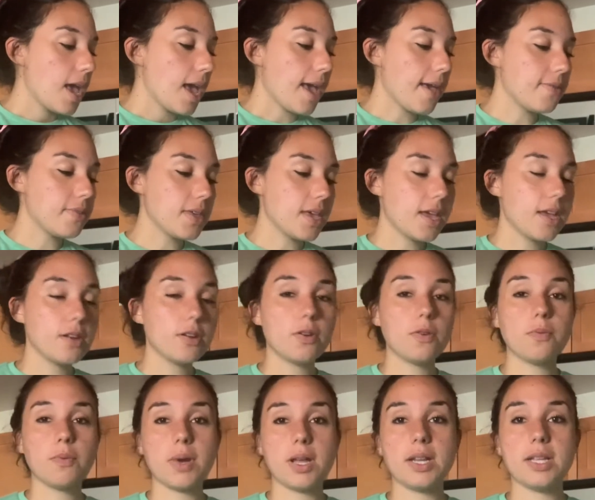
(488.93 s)
And
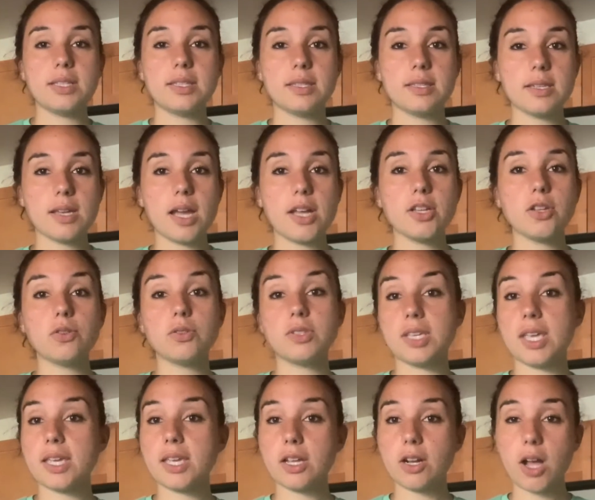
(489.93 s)
then when it's done, you'll
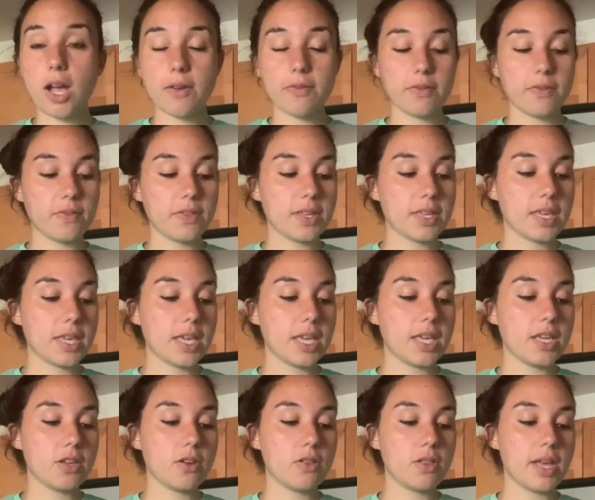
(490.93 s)
take it off of the
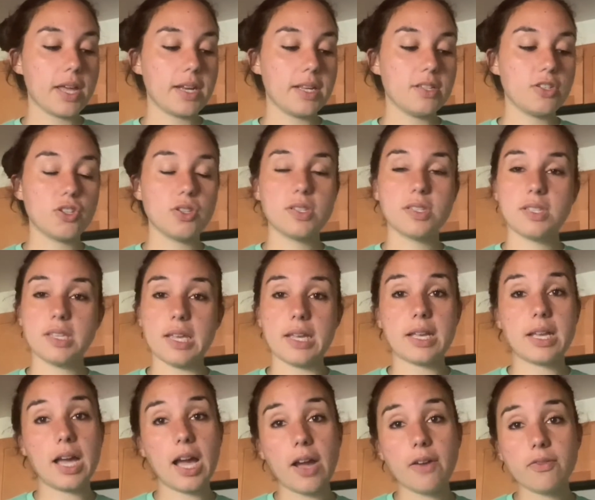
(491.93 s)
heat. You'll let it just
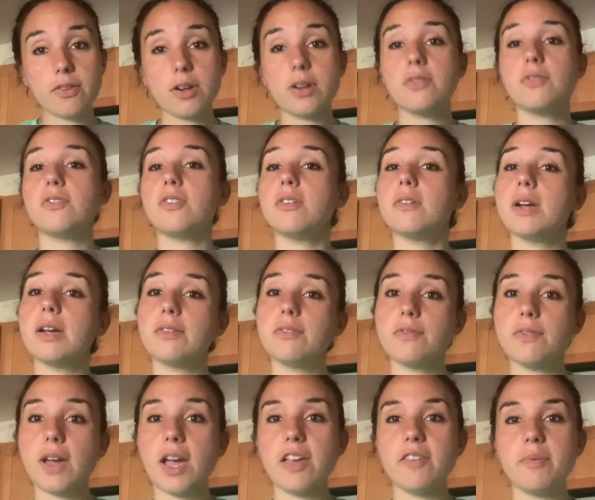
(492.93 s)
sit covered for
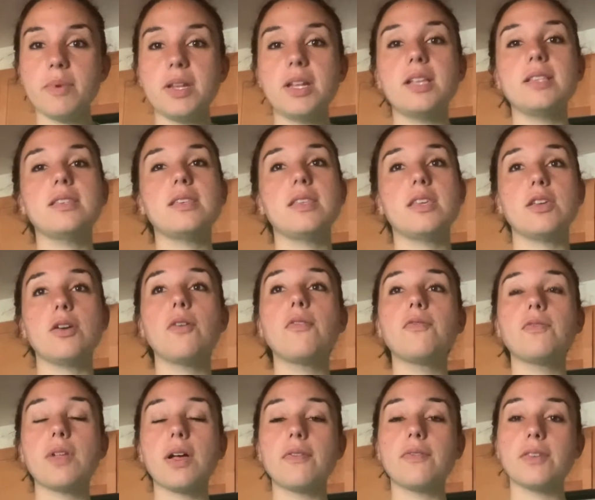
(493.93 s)
around 5 minutes, and then you'll
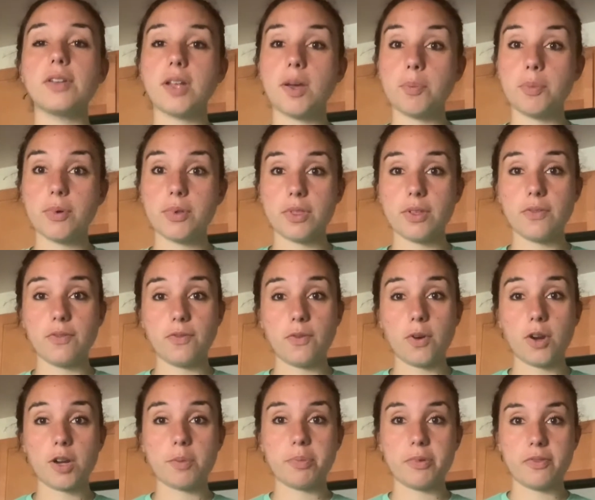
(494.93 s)
fluff it up with a
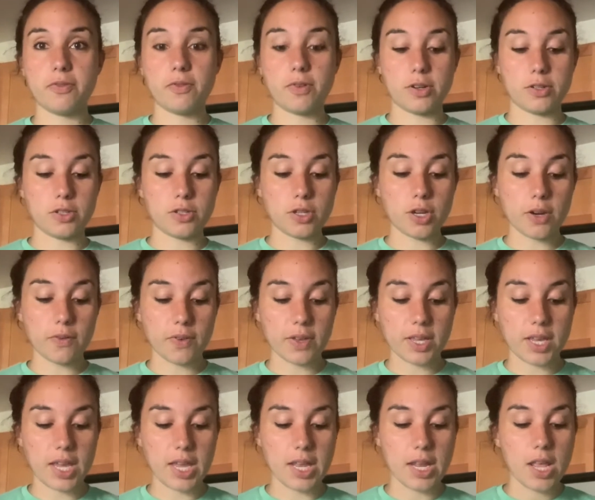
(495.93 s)
fork before
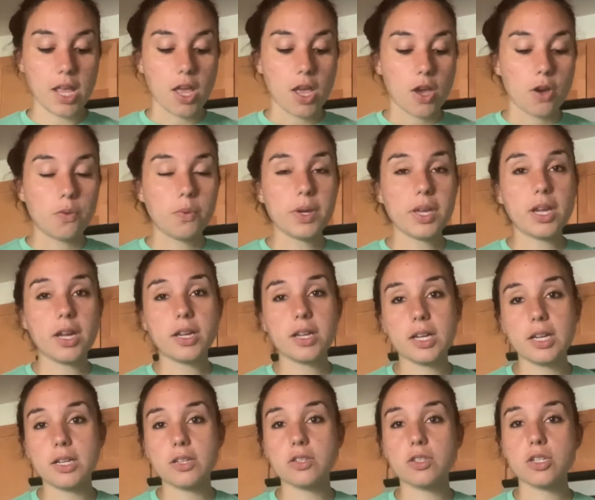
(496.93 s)
serving it. We
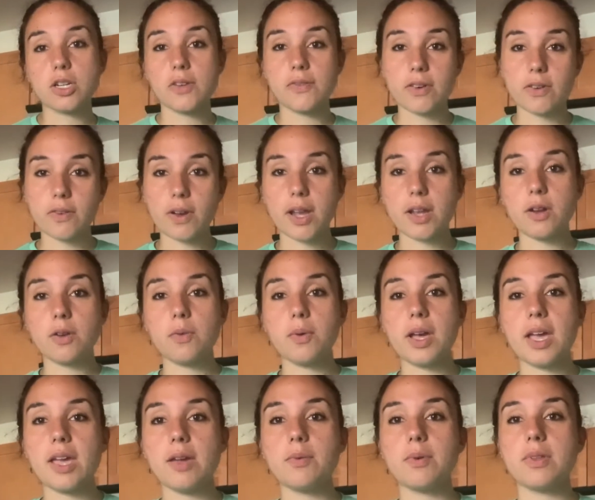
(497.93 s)
aren't going to serve it right
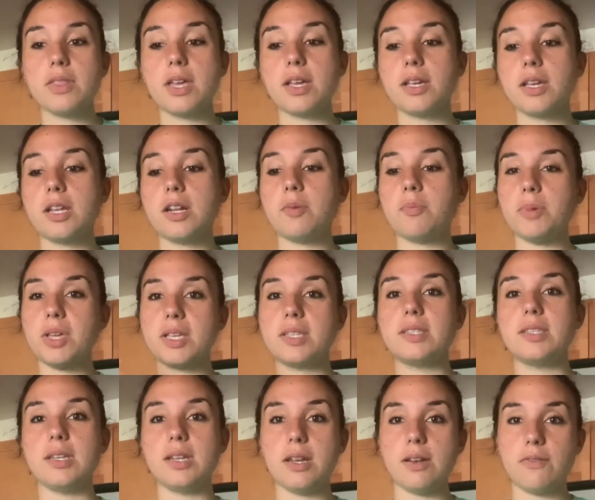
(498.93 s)
away. We're then going to
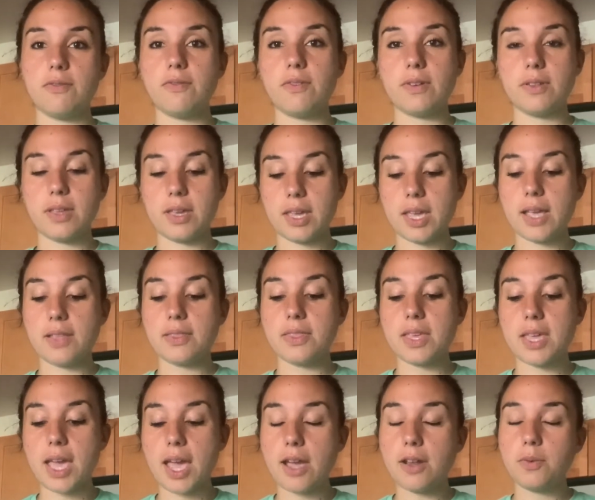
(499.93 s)
mix it in at
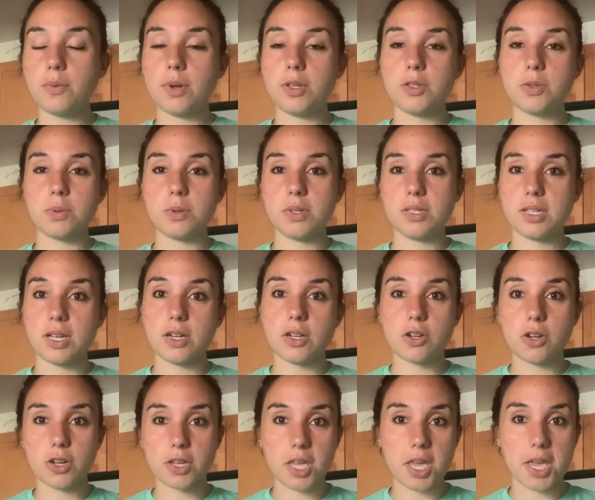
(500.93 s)
the end once we're
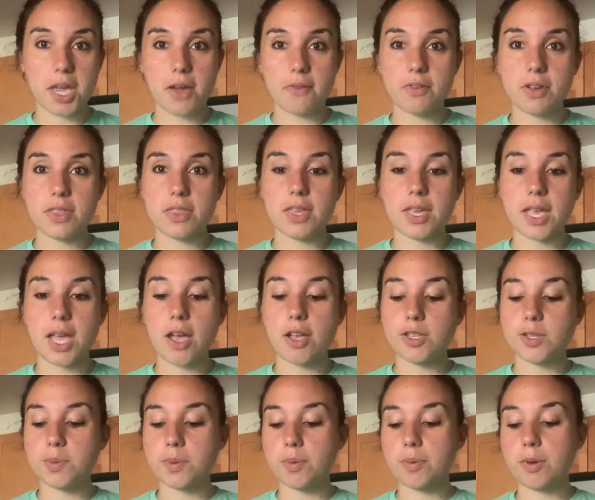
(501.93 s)
done cooking everything
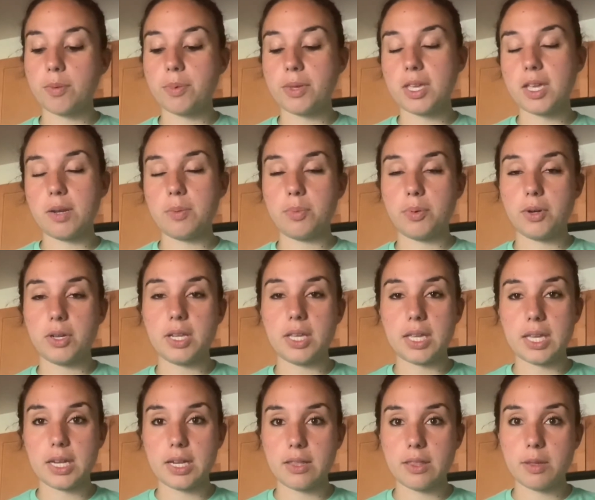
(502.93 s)
else, but we'll begin
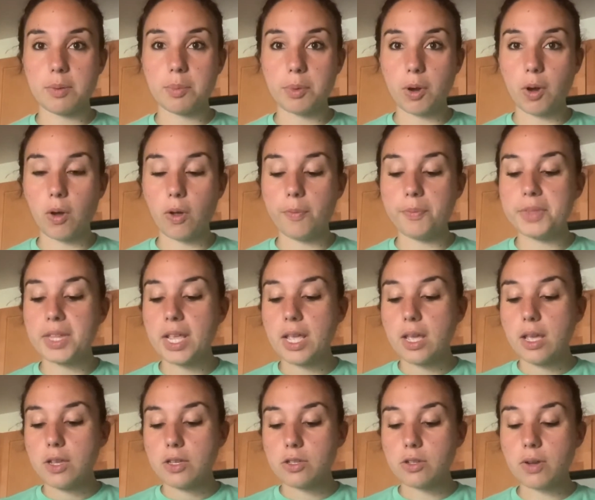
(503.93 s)
putting it in the bowl.
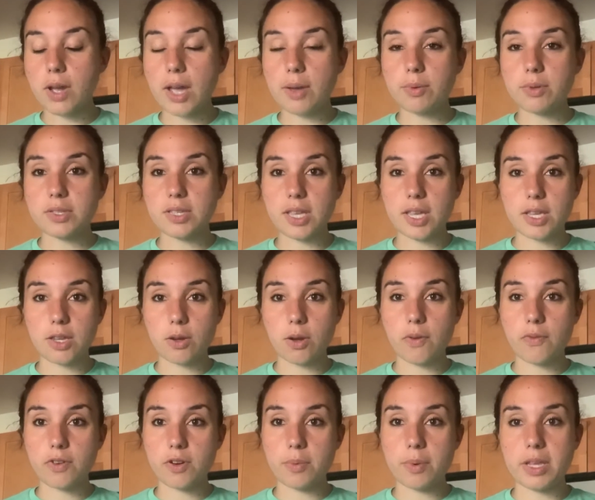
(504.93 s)
So I will take you
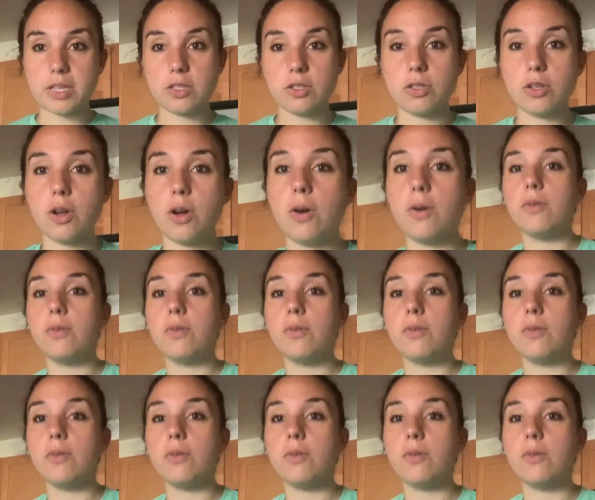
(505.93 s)
over to my stove.